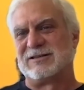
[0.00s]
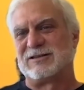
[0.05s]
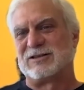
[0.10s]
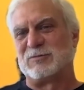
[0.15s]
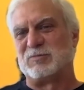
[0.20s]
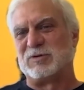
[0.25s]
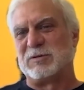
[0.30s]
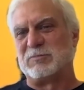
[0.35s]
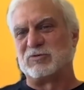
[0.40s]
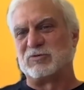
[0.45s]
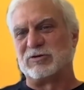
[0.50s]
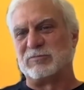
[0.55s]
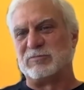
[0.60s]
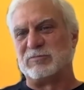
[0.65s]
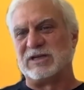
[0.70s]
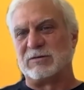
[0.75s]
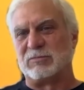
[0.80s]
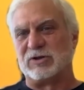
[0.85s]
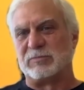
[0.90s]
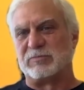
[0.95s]
that people will be
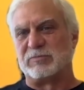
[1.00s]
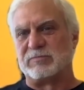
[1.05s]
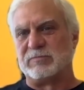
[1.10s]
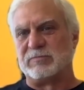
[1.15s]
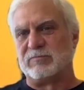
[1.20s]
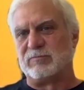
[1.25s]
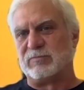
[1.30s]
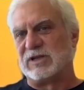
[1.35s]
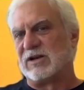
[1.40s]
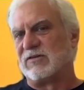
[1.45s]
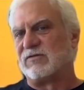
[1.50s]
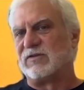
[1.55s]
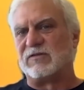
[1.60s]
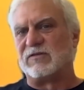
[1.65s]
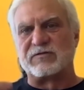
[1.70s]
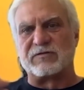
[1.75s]
able to benefit